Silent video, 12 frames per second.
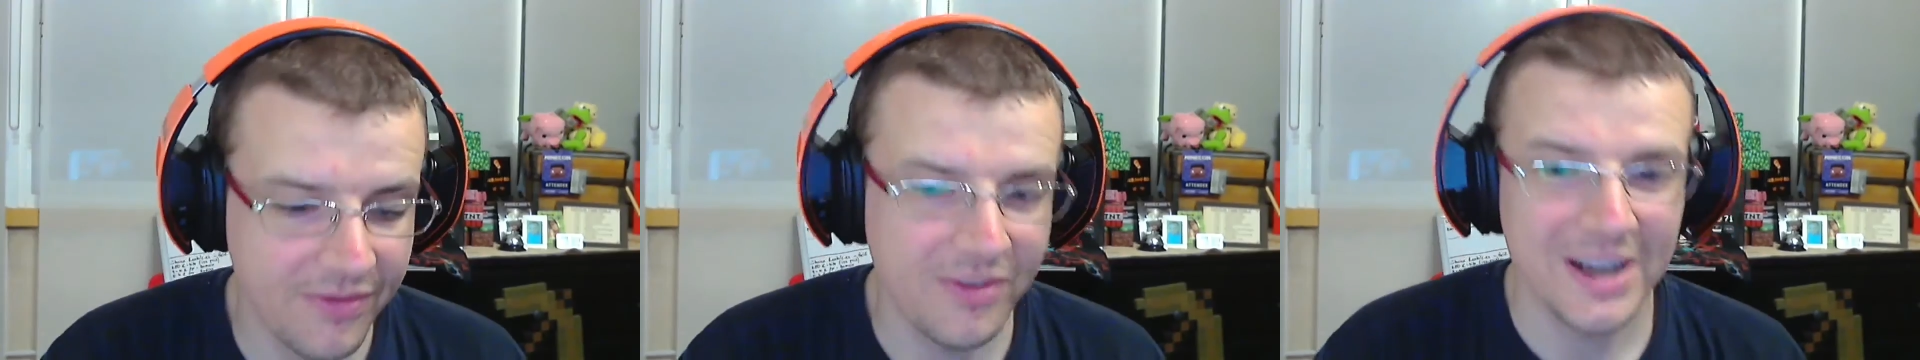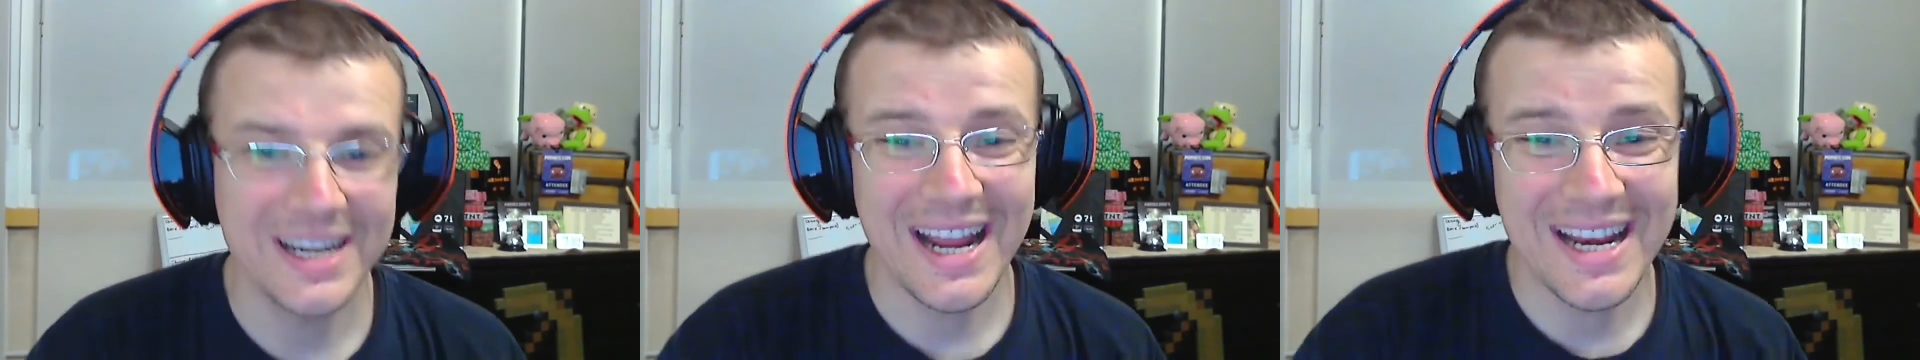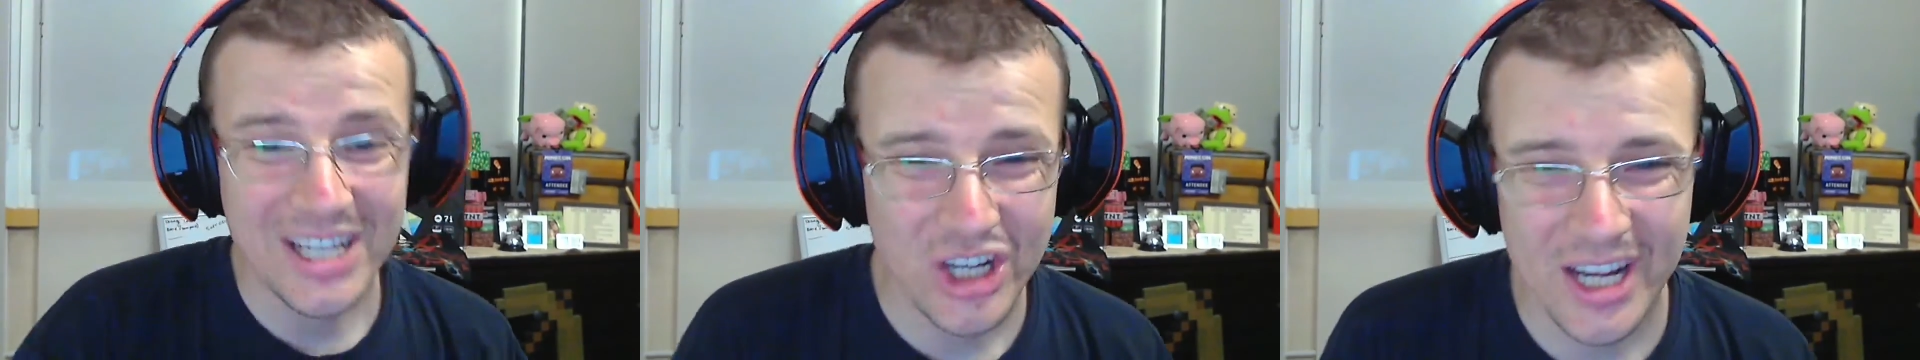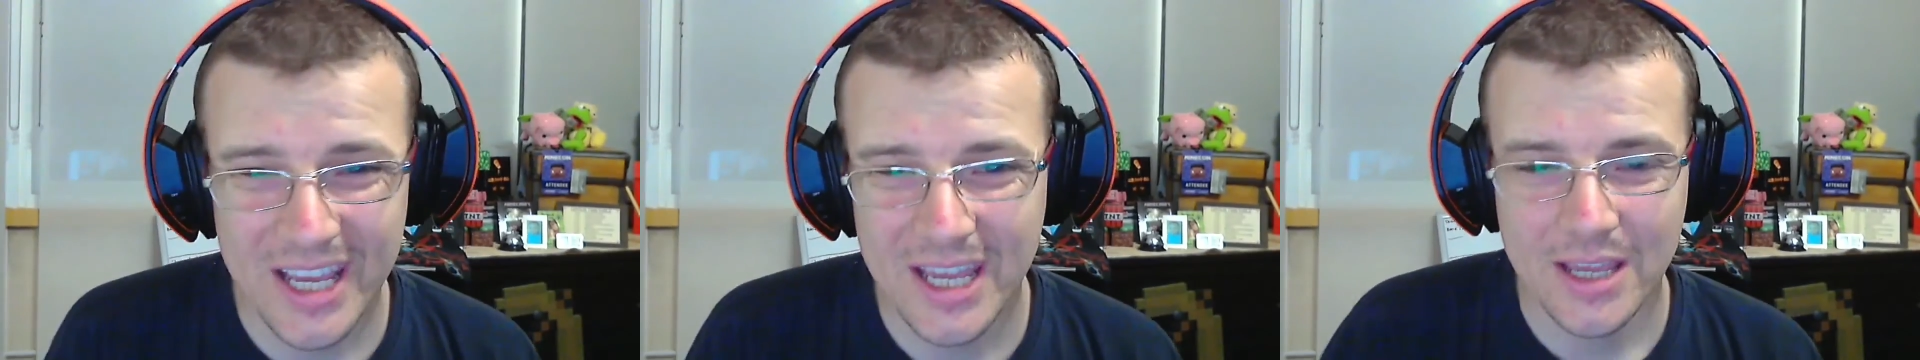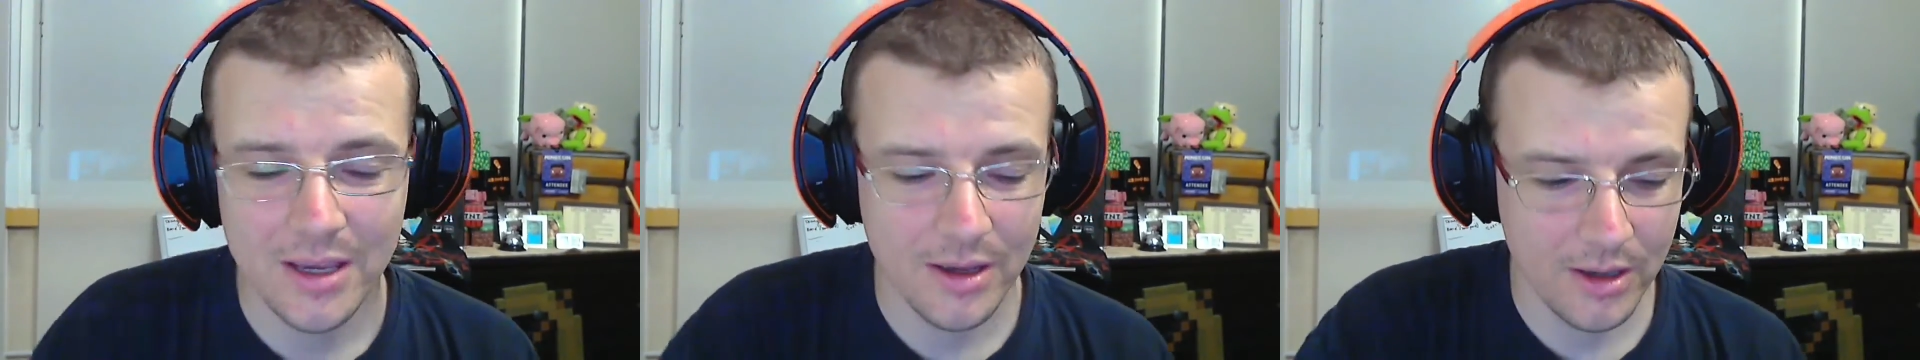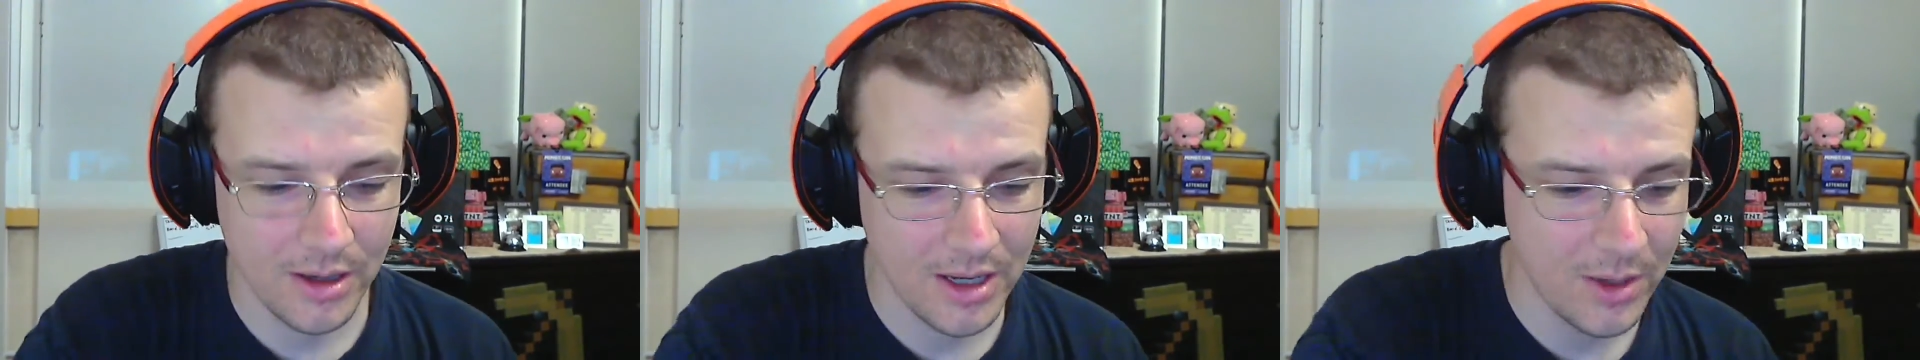financially,
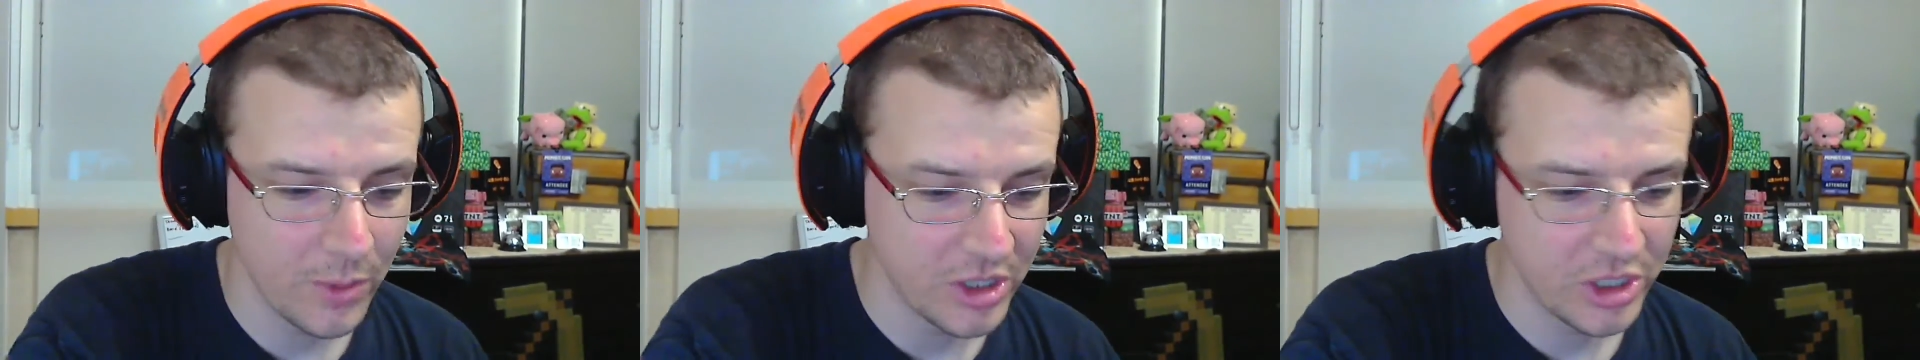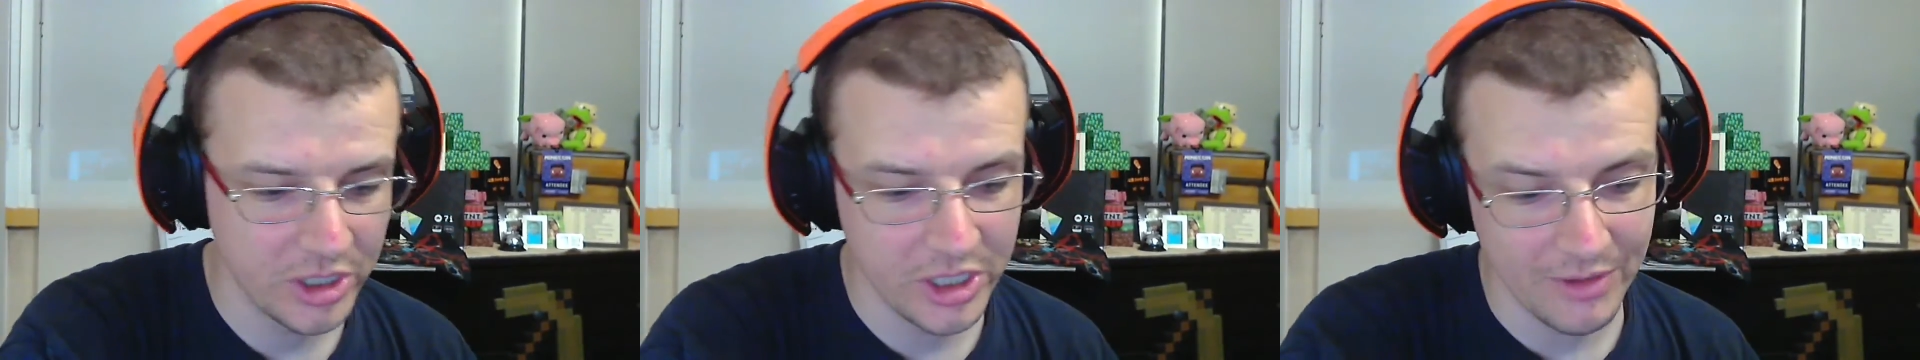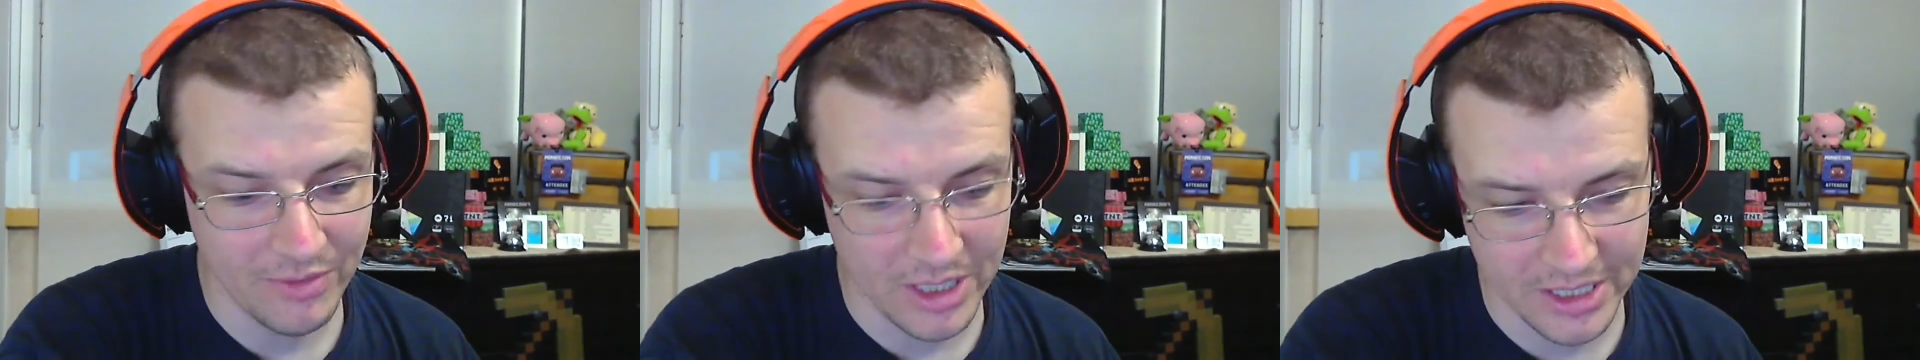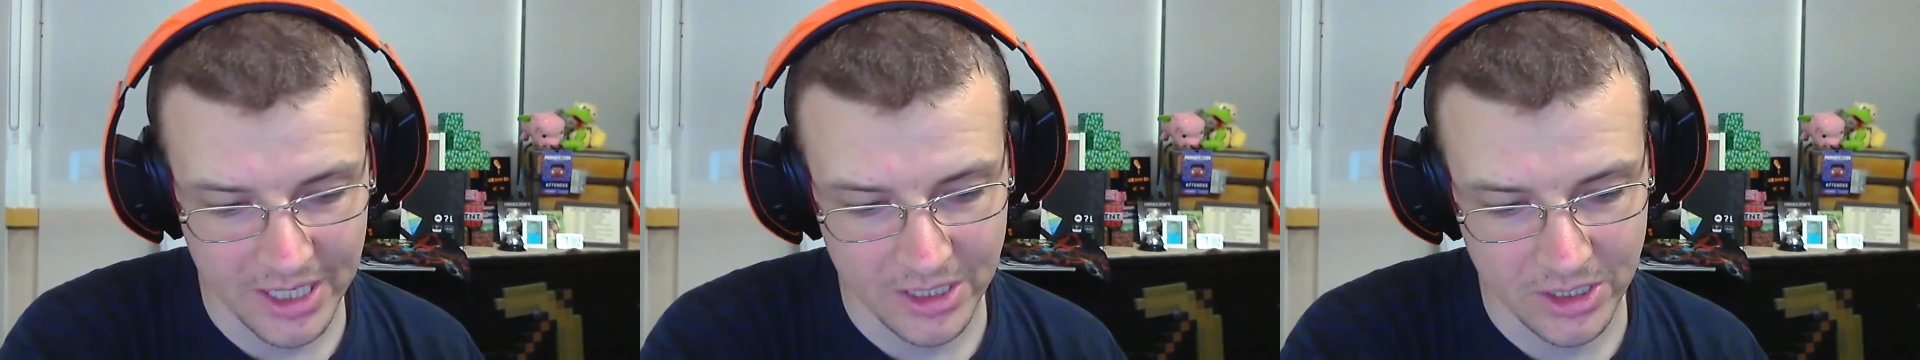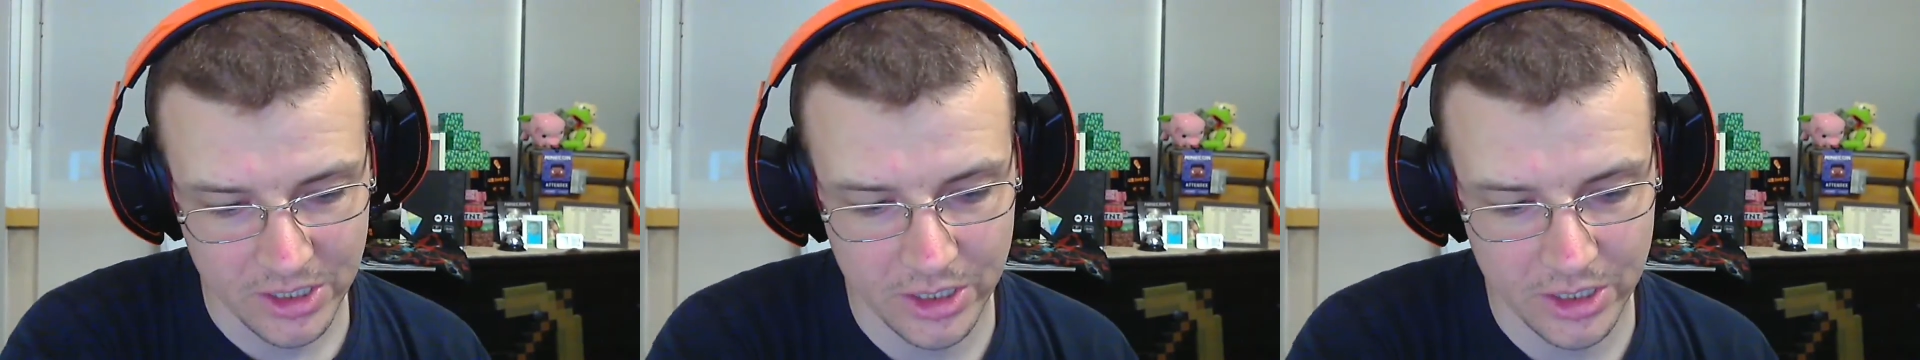which generally tends